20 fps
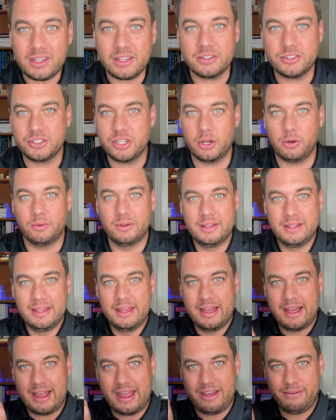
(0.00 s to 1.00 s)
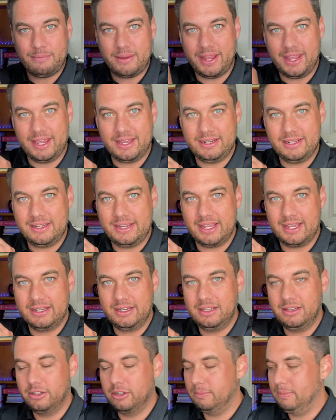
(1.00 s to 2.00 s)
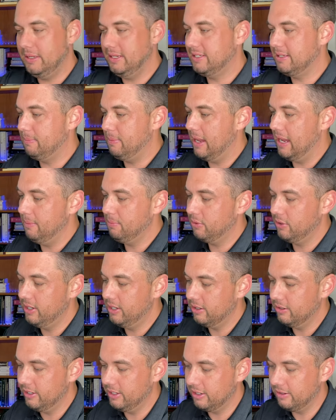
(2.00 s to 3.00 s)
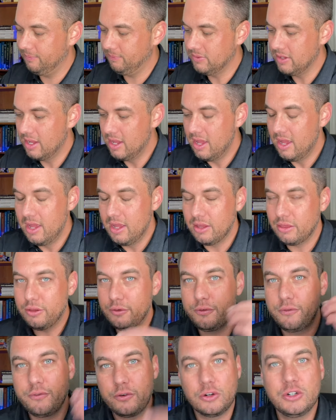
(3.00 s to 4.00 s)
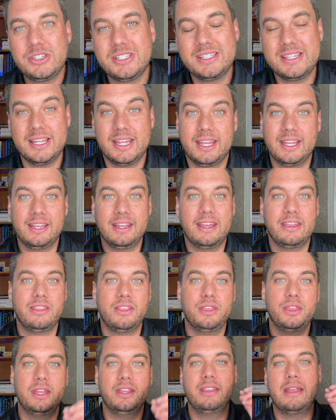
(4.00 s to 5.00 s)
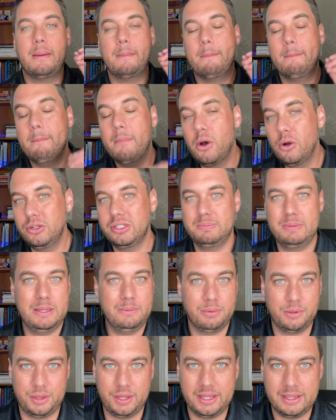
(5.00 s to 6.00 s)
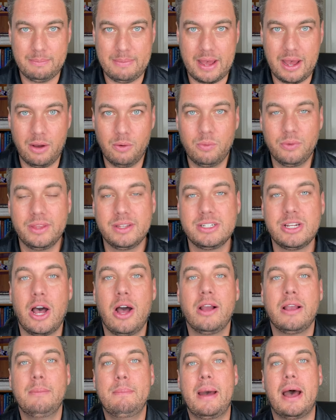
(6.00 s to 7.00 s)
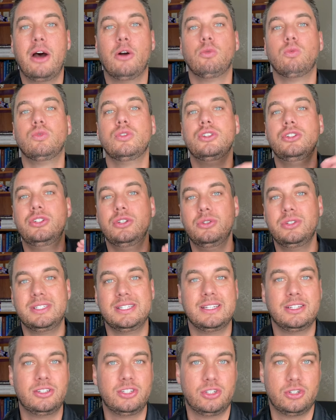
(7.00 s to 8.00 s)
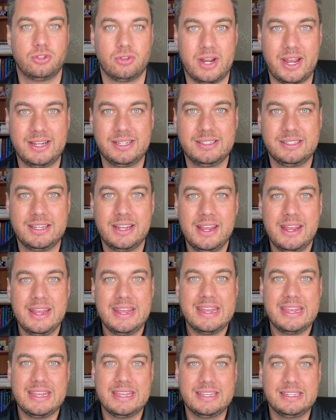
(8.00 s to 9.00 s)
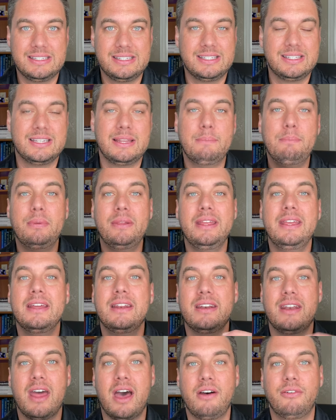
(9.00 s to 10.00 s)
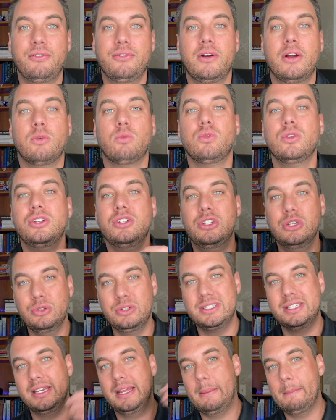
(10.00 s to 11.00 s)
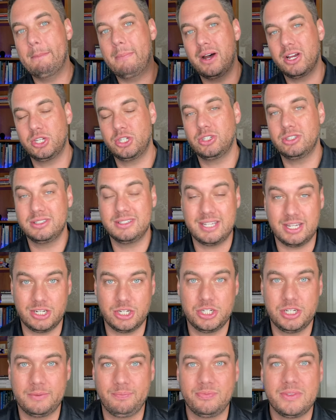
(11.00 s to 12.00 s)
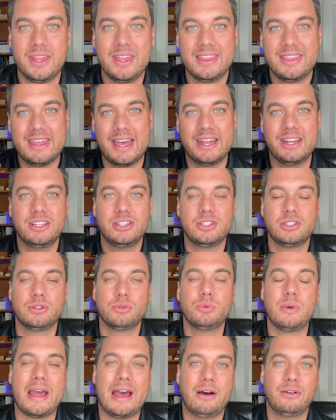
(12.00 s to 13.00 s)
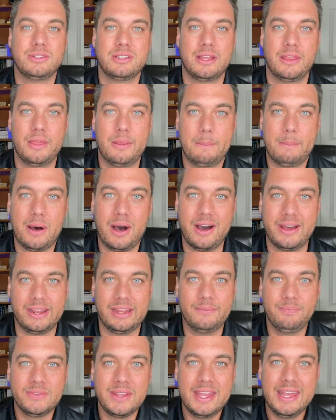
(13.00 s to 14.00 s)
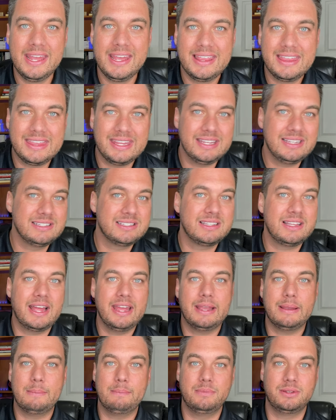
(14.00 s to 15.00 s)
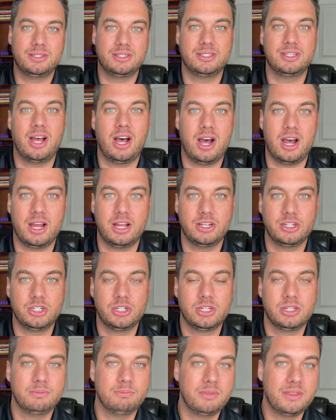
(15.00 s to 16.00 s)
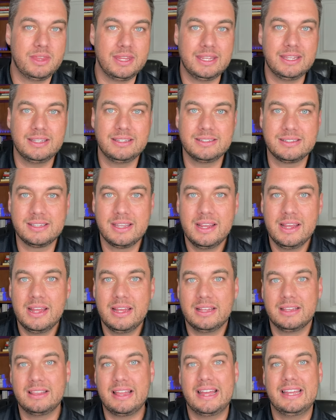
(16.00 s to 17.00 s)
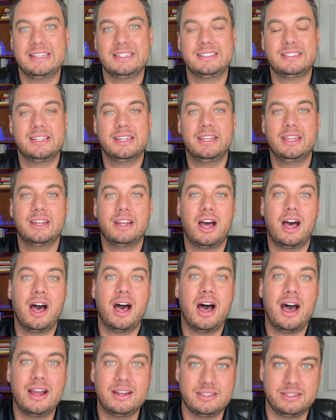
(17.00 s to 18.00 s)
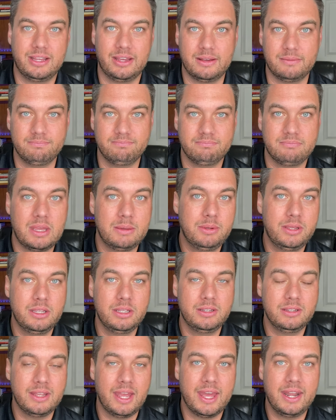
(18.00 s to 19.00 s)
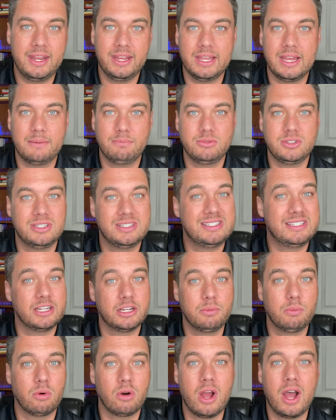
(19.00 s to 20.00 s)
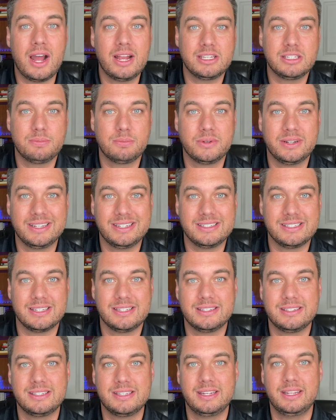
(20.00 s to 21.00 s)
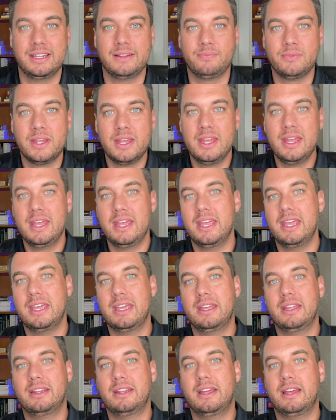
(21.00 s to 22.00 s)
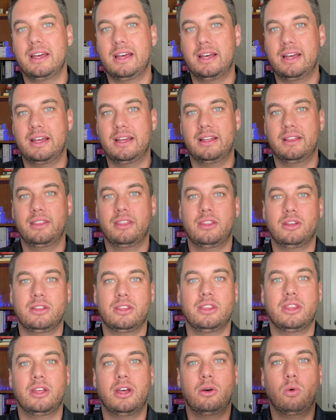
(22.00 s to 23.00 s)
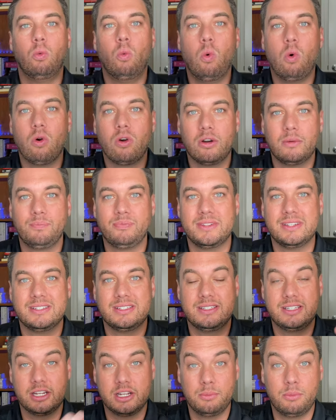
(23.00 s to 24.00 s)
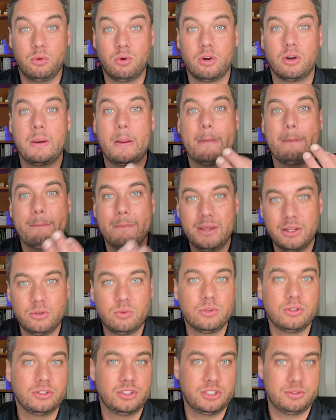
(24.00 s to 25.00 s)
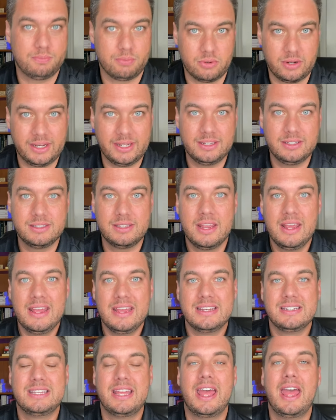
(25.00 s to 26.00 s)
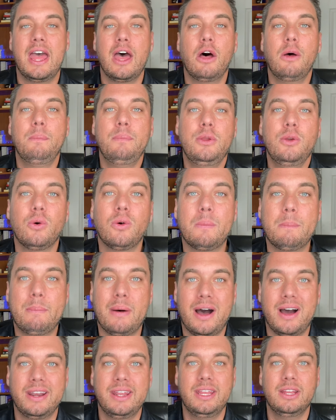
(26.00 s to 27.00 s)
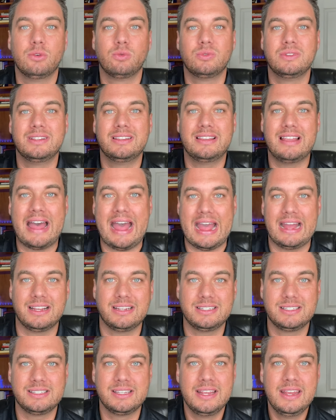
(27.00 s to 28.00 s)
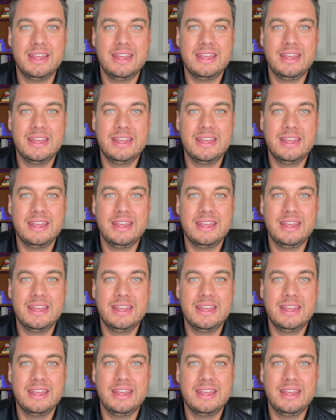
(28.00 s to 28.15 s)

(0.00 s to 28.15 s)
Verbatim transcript: So, I have my handy dandy little piece of paper here here. The first thing, and the thing that most people think about when they talk about reducing stress, is simply enough reducing muscle tension that is throughout the body. Things like massage, Things like sitting in a hot tub, maybe heading up to Sycamore Hot Springs and sitting in uh, the, the warm Sycamore Mineral Springs to help your body relax.